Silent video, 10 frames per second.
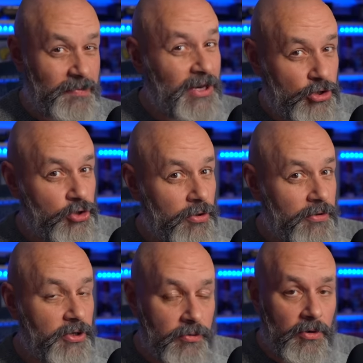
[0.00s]
to make sure
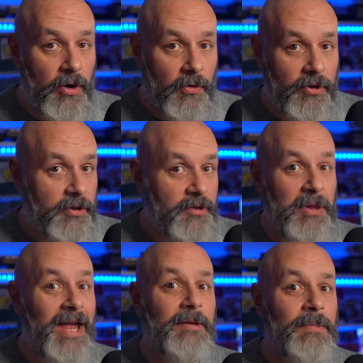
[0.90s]
that you know that the
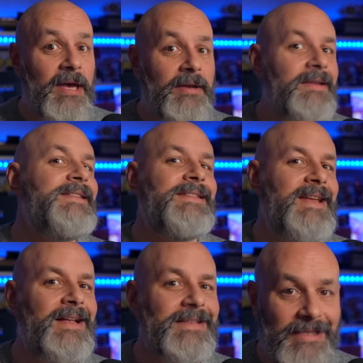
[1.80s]
Plague Man is
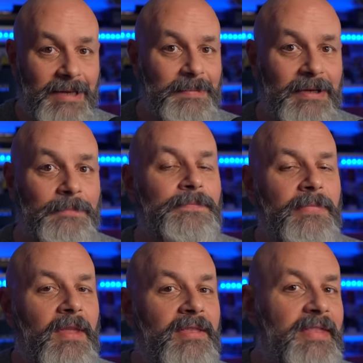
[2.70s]
not slipping,
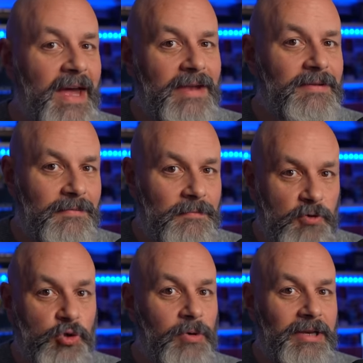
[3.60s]
that
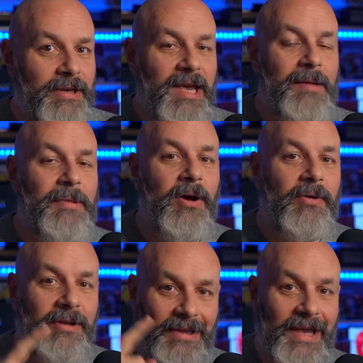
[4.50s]
tweet came
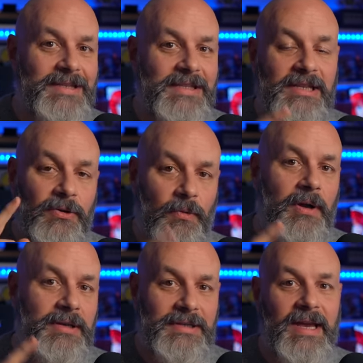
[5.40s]
out less than
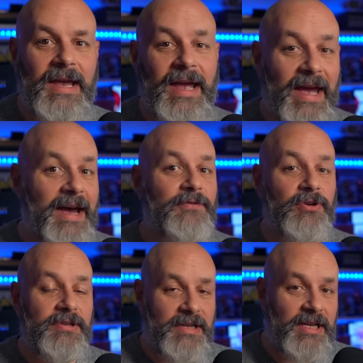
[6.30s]
one day
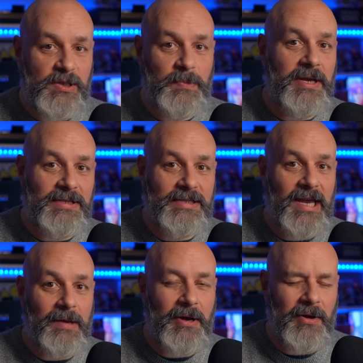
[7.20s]
after Dead Space
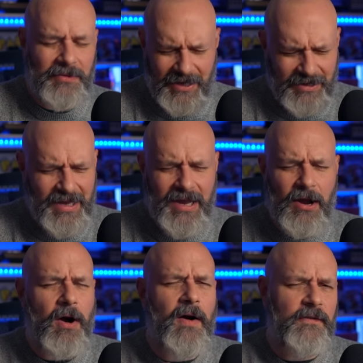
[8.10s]
came out. Like, they
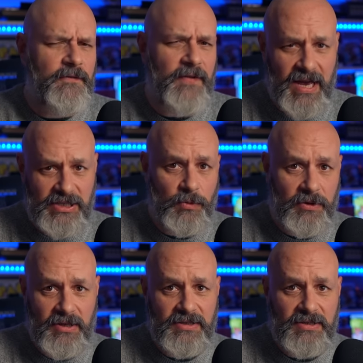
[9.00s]
are fast with this